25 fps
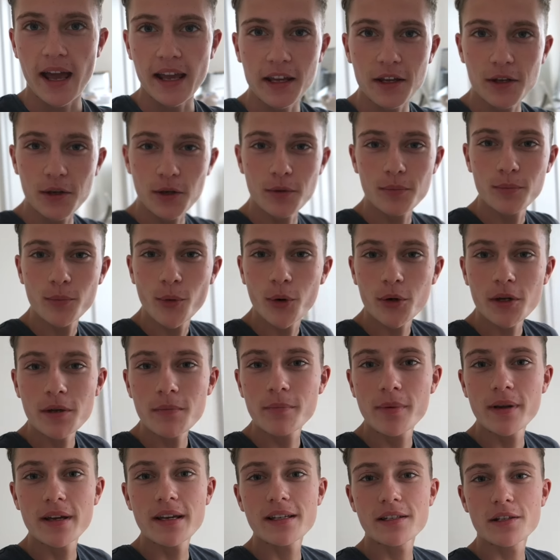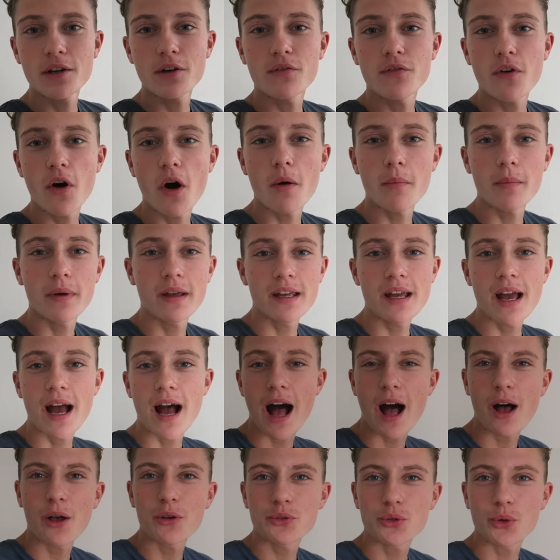Hey, good morning BSL Army,
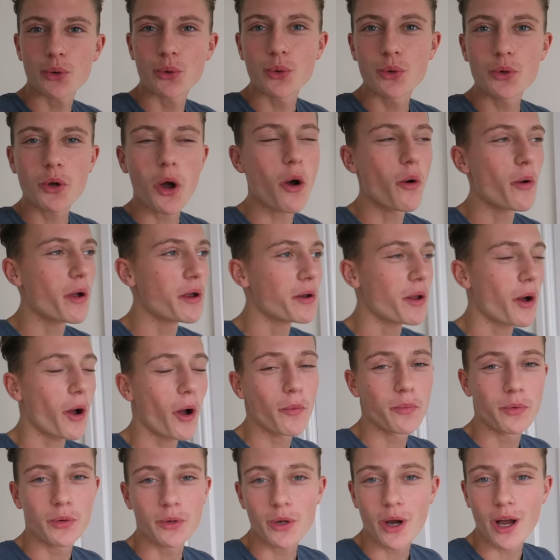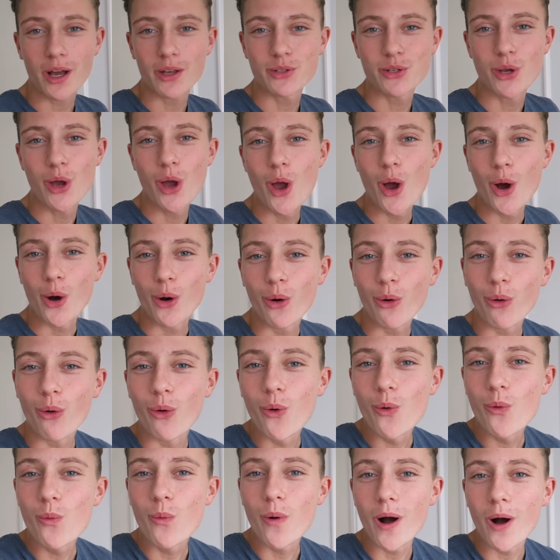how's it all going? I hope you guys are
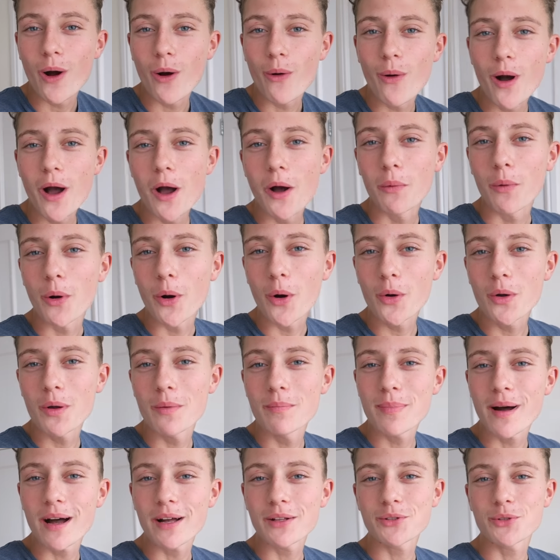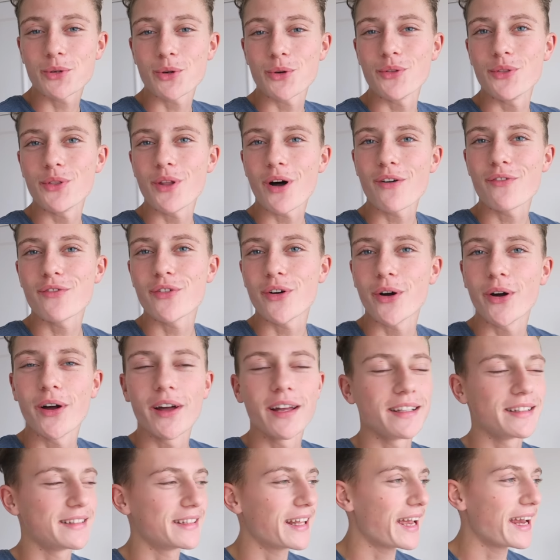all well. Welcome back to another
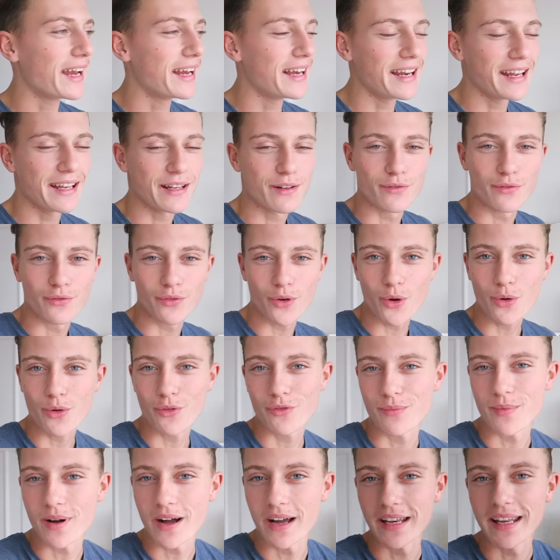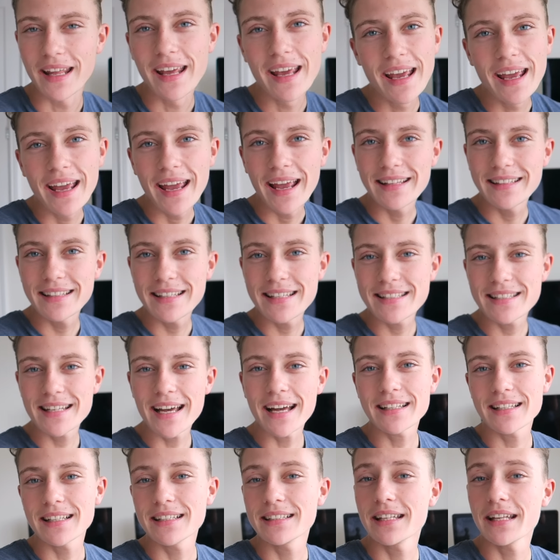daily vlog of mine. It is
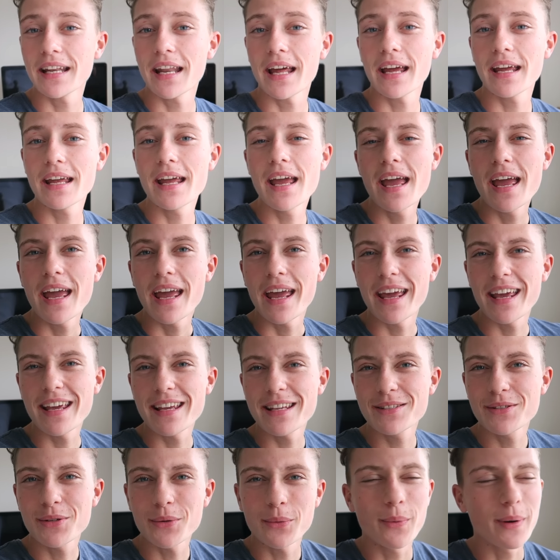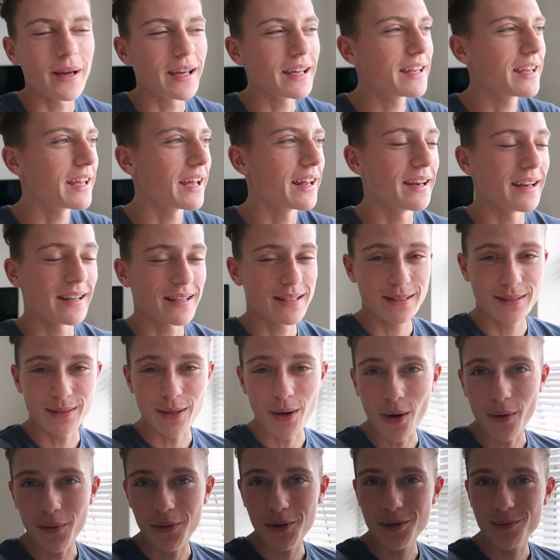Saturday today, it is the weekend. Let's
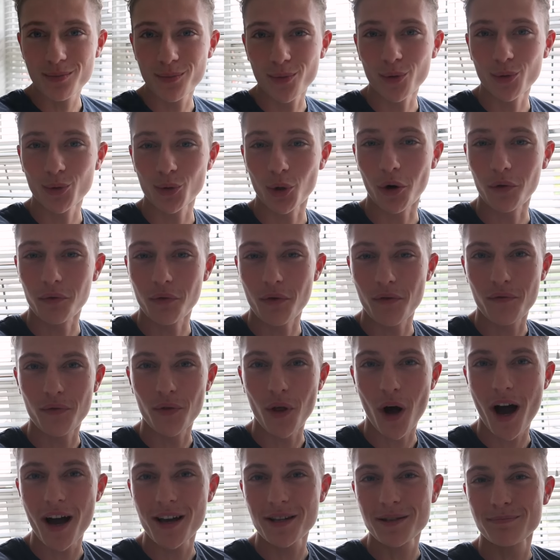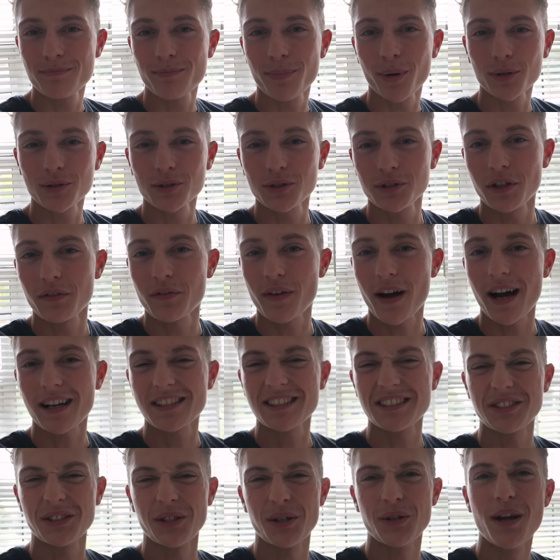start this morning off with nice positive
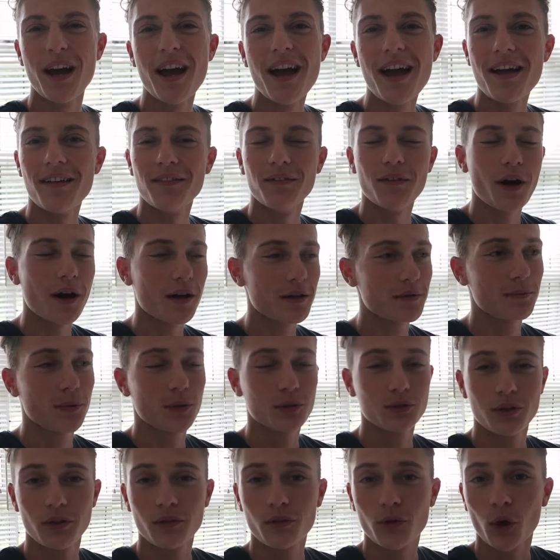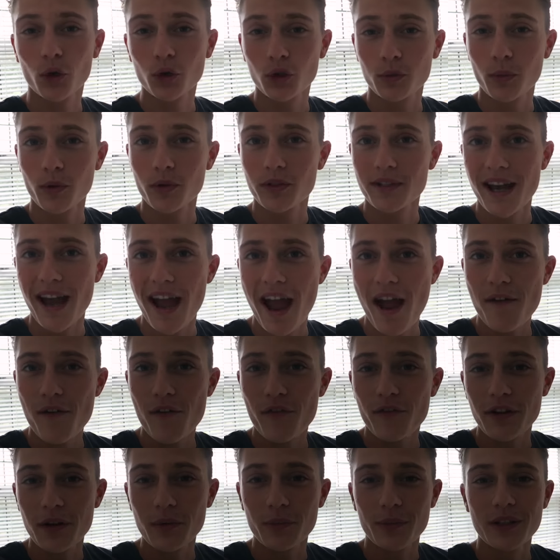attitude, nice positive contributes to
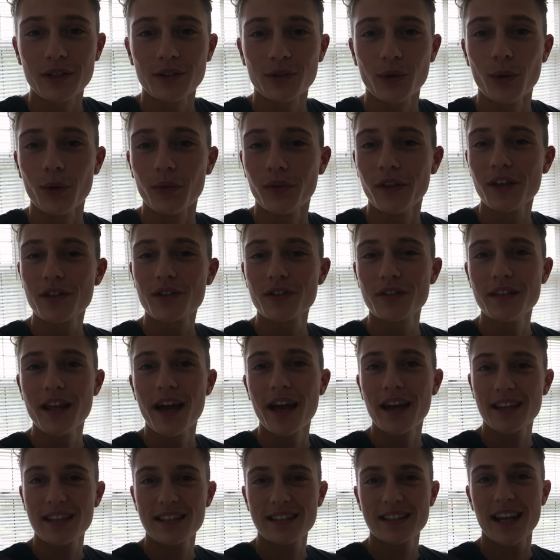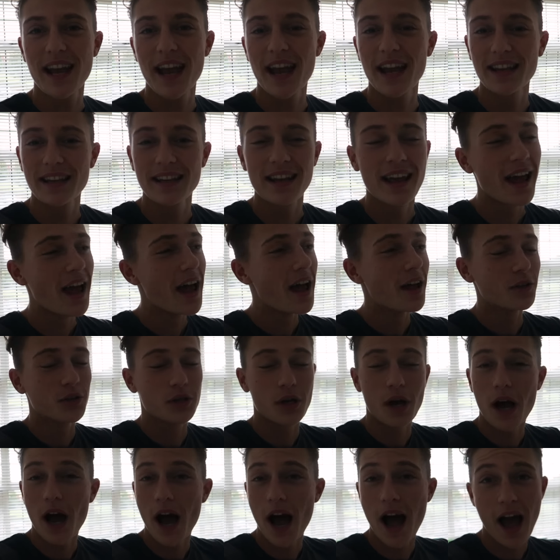everything we do. This next 10
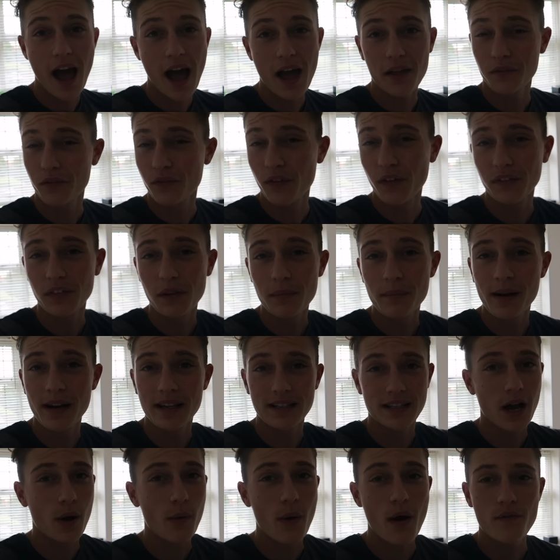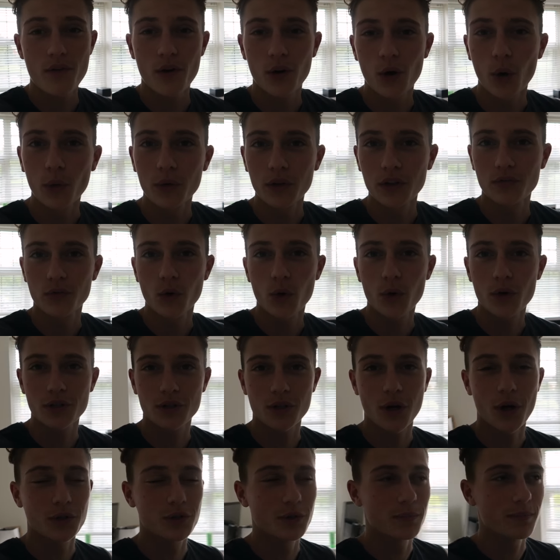to 15 minutes, however long this vlog
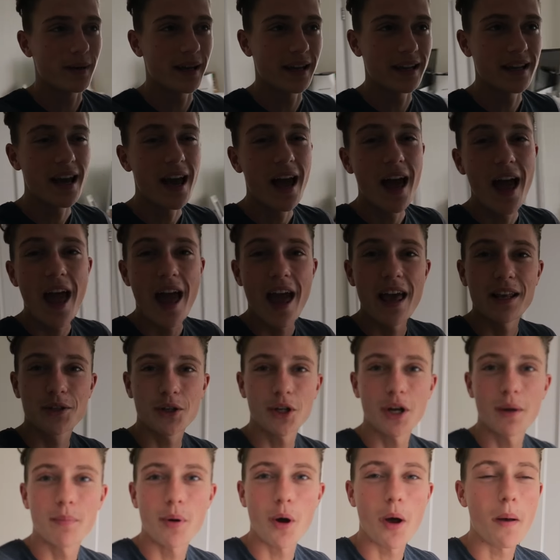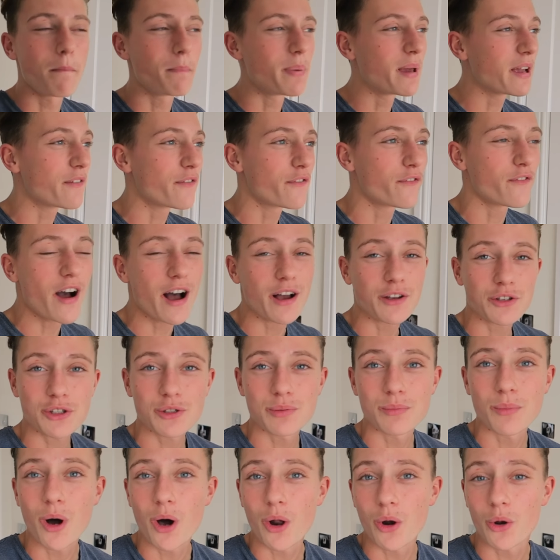is going to be, it's going to put a big fat
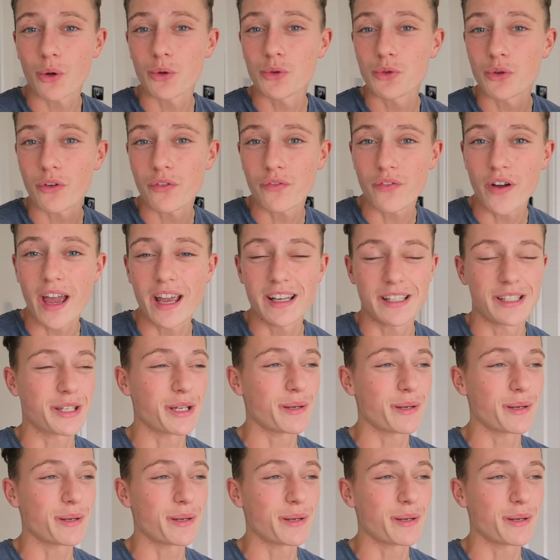smile on your face.